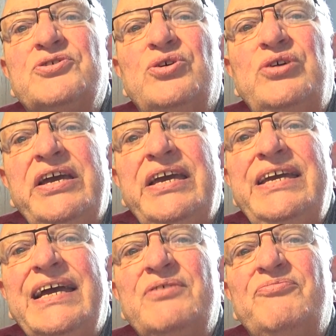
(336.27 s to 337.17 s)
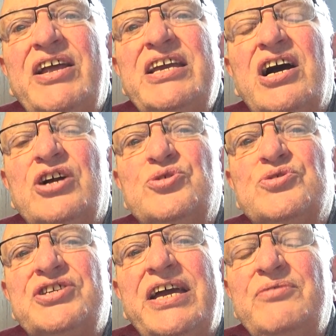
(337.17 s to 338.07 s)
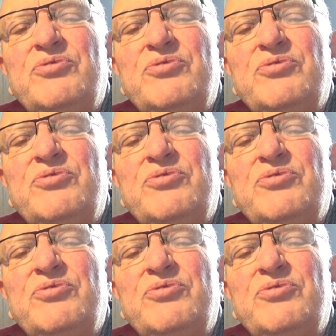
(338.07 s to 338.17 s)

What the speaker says: So he had a very arduous day,